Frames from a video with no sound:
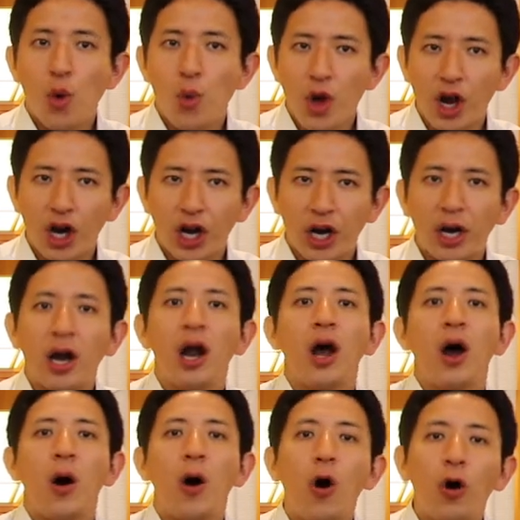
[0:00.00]
where
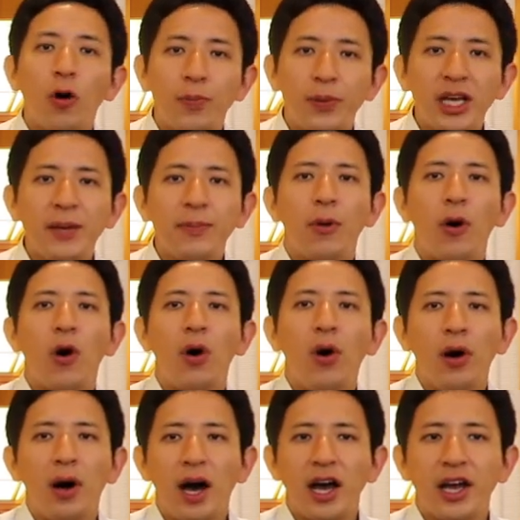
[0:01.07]
all
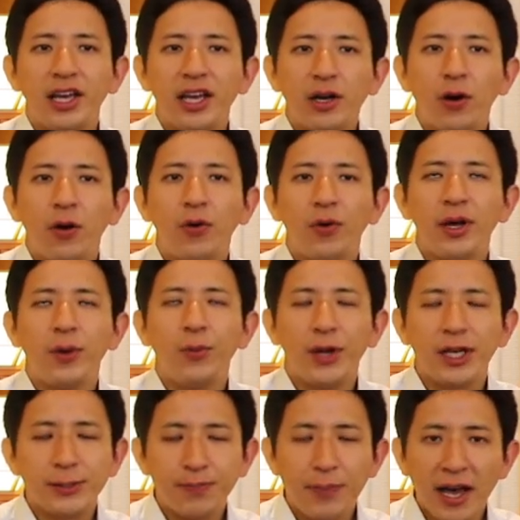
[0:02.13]
people are equally
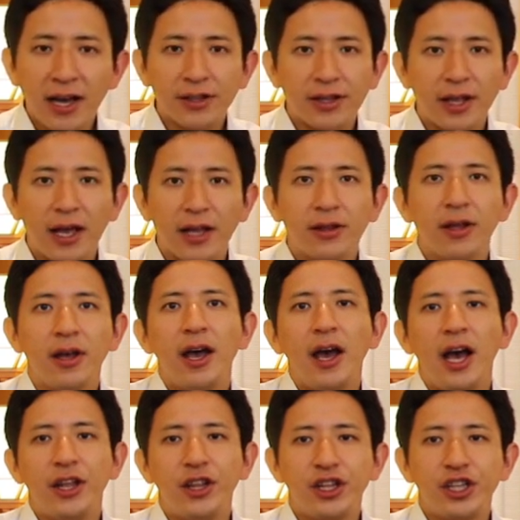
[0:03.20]
respected
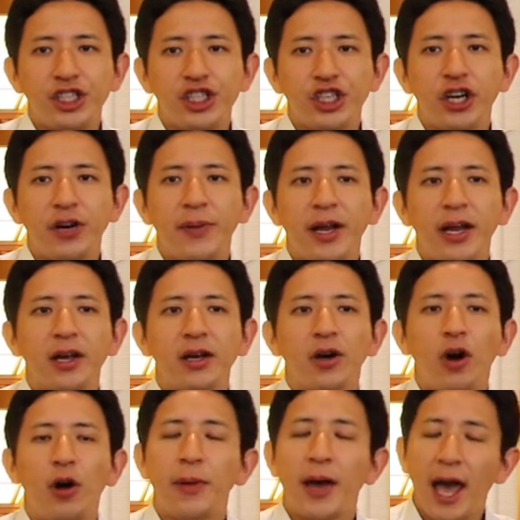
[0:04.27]
and deserving
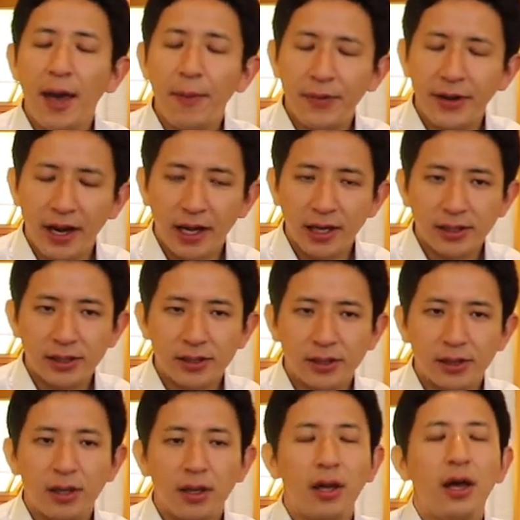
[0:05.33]
of happiness,
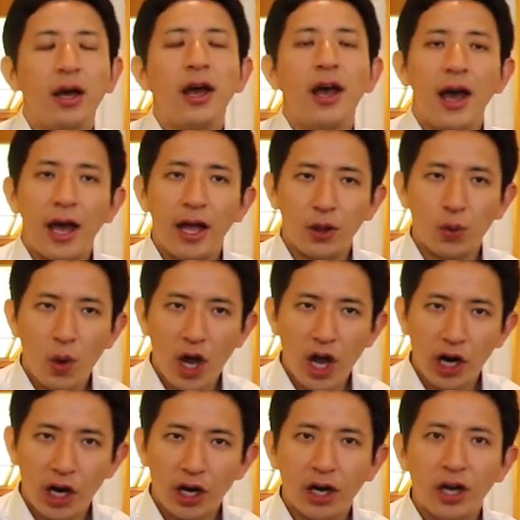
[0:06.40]
and
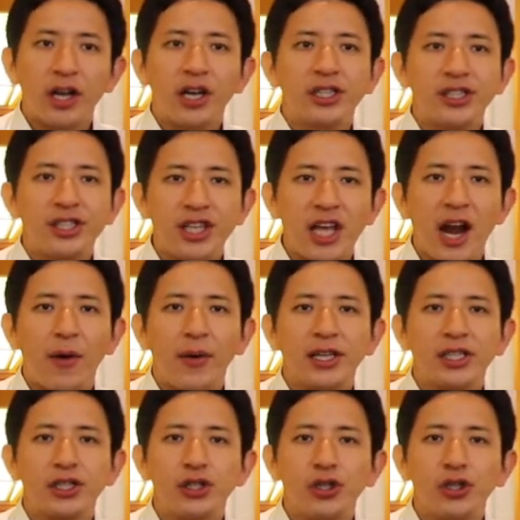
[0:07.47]
where there is